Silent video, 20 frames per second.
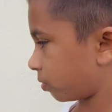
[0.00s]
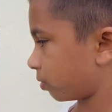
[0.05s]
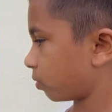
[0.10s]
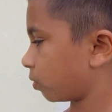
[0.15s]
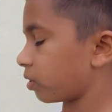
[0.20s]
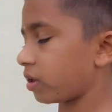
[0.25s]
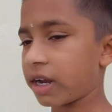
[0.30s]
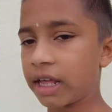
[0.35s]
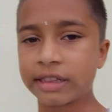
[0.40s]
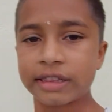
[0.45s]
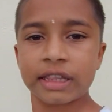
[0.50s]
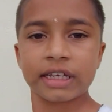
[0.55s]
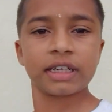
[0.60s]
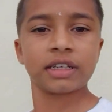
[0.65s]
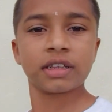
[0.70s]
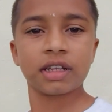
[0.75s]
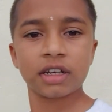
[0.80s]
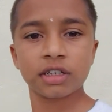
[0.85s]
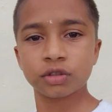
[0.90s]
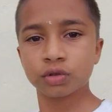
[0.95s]
no
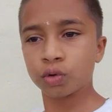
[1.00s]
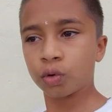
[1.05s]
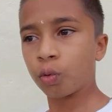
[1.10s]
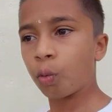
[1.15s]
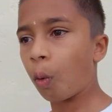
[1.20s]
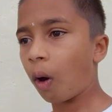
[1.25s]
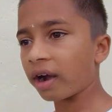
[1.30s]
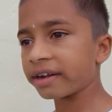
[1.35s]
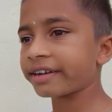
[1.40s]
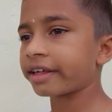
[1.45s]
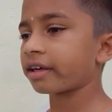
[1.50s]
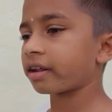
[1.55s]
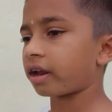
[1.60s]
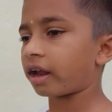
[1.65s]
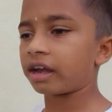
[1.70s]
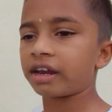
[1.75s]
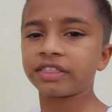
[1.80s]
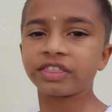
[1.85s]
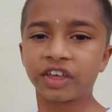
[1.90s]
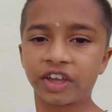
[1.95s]
nothing. There is no water,
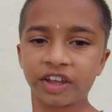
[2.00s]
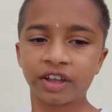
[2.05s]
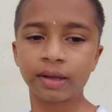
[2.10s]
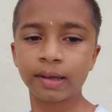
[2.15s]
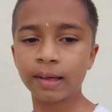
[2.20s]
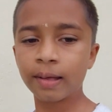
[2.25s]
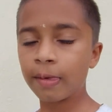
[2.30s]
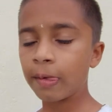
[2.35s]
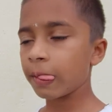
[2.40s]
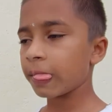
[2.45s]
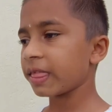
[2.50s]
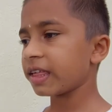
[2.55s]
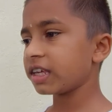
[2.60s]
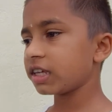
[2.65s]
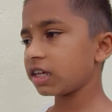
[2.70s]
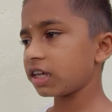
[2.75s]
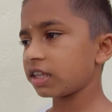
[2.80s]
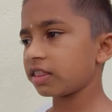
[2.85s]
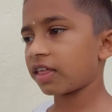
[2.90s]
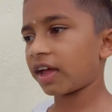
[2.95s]
anything.
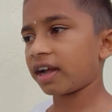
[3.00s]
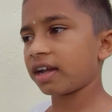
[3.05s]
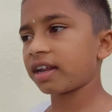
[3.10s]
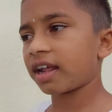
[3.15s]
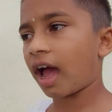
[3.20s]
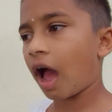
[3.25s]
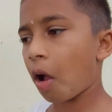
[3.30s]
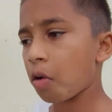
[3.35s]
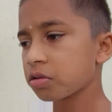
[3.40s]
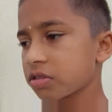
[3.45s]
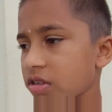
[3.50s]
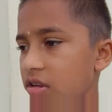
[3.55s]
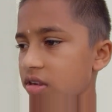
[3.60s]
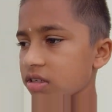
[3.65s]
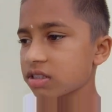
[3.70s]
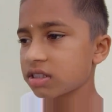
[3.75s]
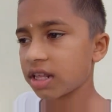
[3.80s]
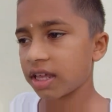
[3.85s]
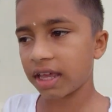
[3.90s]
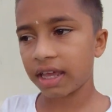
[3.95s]
He that house
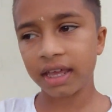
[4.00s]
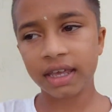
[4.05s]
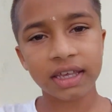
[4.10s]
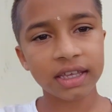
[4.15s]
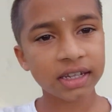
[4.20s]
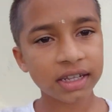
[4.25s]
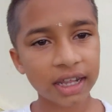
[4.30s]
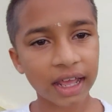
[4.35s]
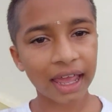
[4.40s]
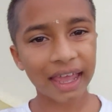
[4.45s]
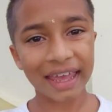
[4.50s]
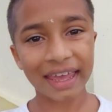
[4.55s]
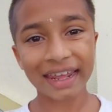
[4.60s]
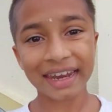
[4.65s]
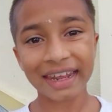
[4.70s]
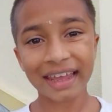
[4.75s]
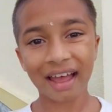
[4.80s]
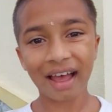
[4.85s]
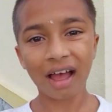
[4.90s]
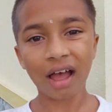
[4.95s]
was the in the
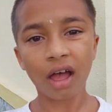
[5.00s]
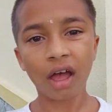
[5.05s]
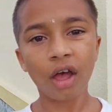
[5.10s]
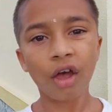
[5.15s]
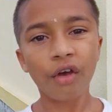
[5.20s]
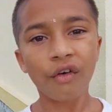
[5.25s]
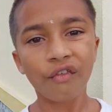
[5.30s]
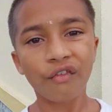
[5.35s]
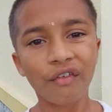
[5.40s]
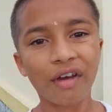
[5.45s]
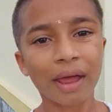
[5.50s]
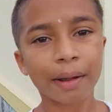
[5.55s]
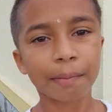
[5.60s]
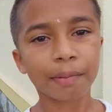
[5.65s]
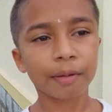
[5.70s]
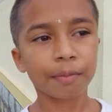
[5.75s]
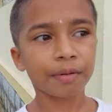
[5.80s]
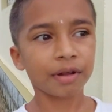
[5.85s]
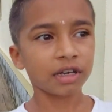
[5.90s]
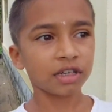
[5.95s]
area where
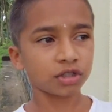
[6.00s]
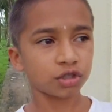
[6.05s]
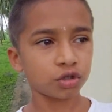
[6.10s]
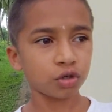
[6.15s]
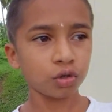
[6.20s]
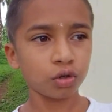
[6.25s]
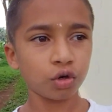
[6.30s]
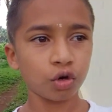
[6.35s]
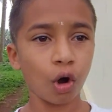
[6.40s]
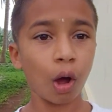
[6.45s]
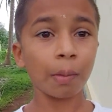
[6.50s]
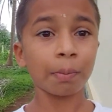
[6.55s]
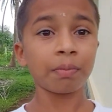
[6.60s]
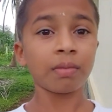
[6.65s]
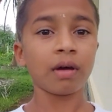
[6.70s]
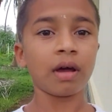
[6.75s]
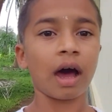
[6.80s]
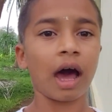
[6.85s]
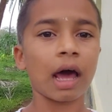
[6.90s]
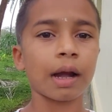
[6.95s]
people used to drop
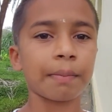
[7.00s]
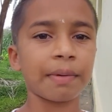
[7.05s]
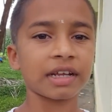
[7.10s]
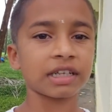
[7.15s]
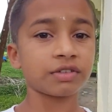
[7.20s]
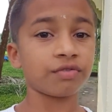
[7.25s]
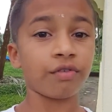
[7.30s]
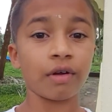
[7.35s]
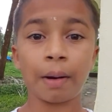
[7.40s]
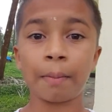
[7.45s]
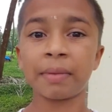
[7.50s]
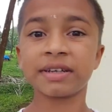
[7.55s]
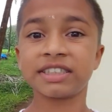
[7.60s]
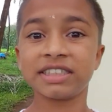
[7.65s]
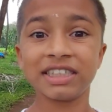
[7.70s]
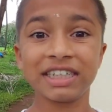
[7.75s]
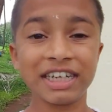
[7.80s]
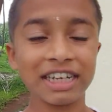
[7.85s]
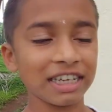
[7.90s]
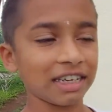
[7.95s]
garbage from a
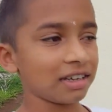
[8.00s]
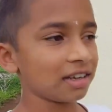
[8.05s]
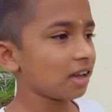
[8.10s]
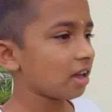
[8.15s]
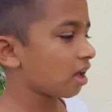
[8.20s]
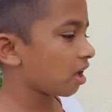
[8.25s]
city.